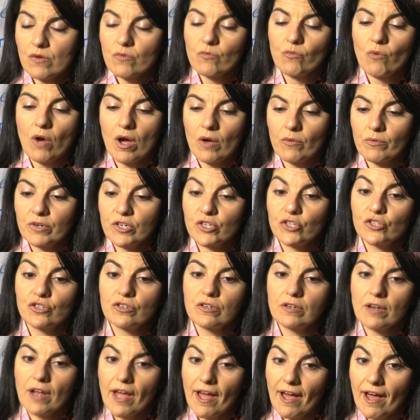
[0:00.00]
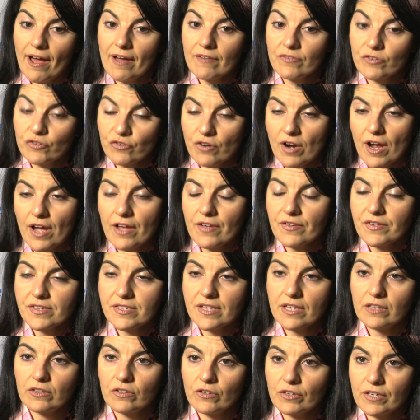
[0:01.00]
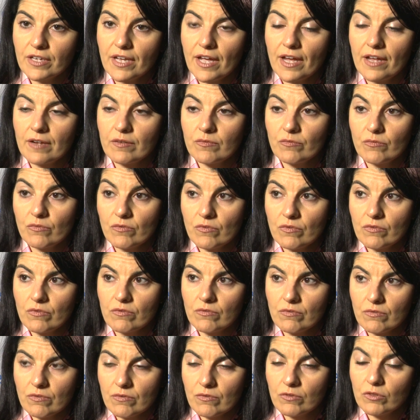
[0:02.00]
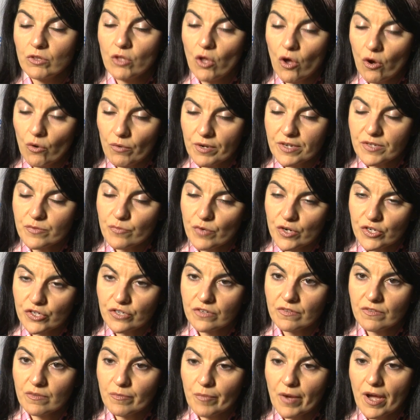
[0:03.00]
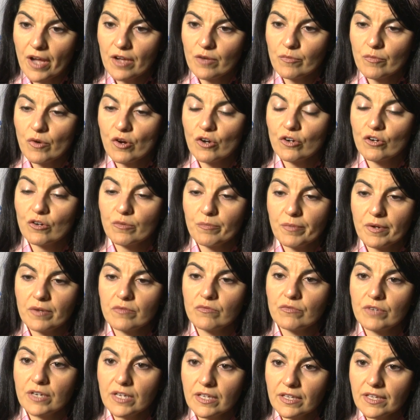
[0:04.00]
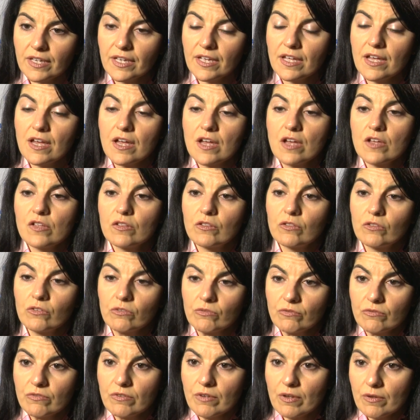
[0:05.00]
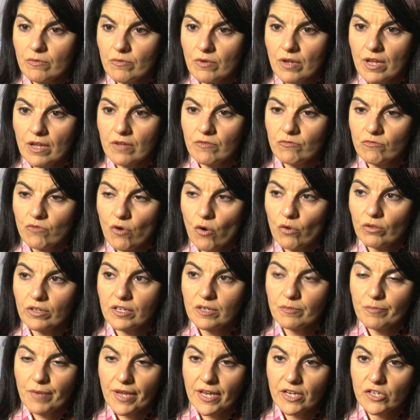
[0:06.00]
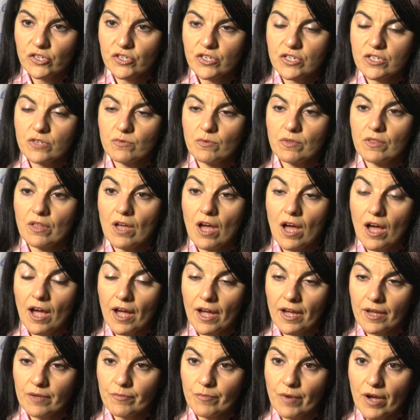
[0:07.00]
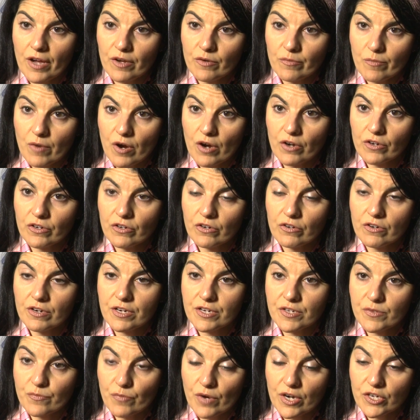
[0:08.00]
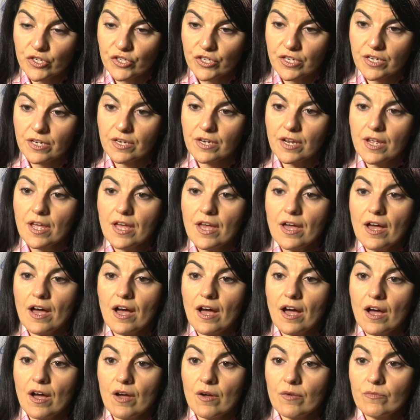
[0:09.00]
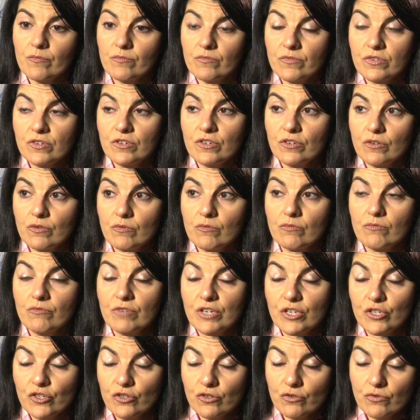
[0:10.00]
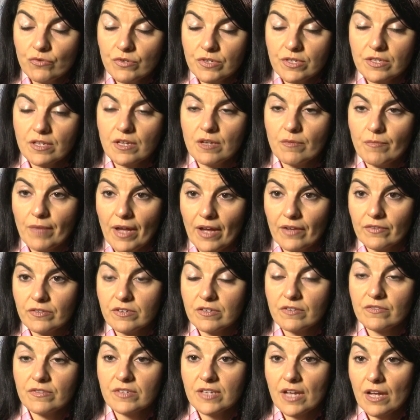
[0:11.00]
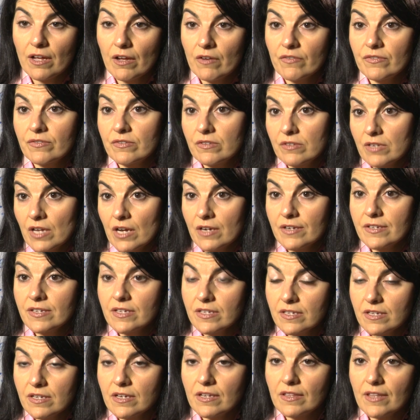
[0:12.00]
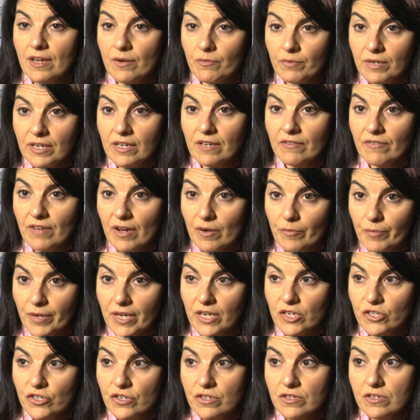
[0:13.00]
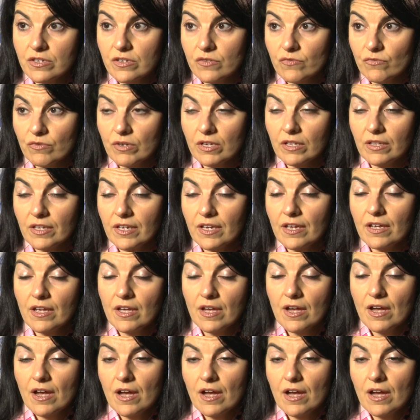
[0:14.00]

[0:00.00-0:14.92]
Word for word: while we should have trials that look at uh, low expression of the biomarker, but really enrolling patients with high biomarker expression um, to reduce the amount of, of, toxicity that we give our patients is really,